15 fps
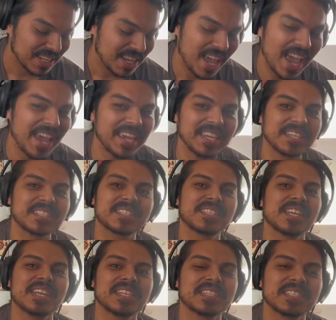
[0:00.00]
angst
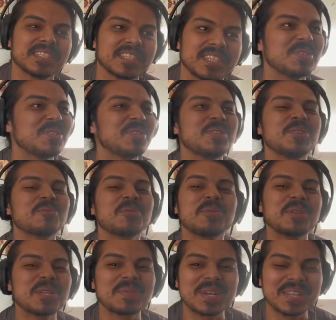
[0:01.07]
and you're ruining
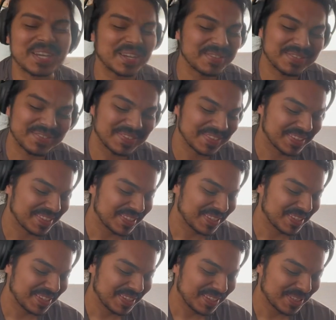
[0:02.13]
my life
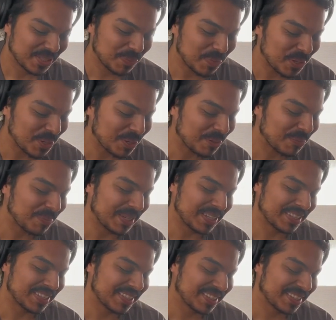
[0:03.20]
spiel, but